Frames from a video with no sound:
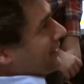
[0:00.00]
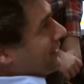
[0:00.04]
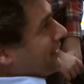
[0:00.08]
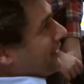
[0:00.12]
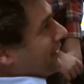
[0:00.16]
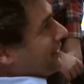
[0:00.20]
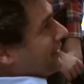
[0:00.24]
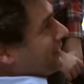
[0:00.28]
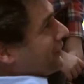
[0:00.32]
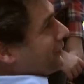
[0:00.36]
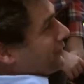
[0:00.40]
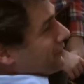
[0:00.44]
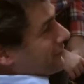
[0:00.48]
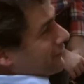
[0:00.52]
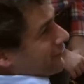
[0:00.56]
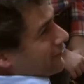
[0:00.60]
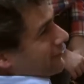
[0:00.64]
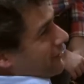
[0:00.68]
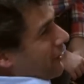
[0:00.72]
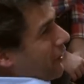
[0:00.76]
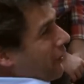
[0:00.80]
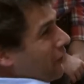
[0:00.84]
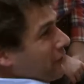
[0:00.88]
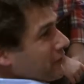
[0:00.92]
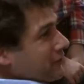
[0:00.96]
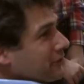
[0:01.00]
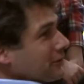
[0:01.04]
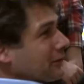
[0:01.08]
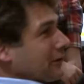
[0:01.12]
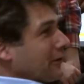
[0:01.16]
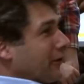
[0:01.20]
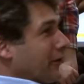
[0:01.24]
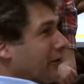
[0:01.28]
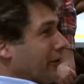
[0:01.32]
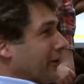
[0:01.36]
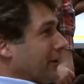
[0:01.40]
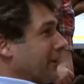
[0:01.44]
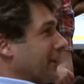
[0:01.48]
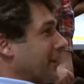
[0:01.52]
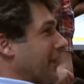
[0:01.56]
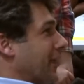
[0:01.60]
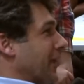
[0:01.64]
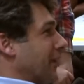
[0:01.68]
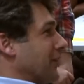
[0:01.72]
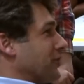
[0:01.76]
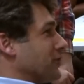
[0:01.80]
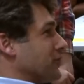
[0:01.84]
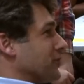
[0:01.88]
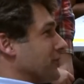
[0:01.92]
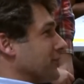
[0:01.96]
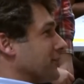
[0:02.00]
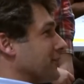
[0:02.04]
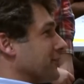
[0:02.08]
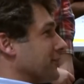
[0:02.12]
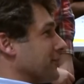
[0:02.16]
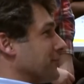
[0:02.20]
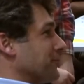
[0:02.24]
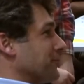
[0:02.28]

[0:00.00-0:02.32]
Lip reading: users are also learning agents.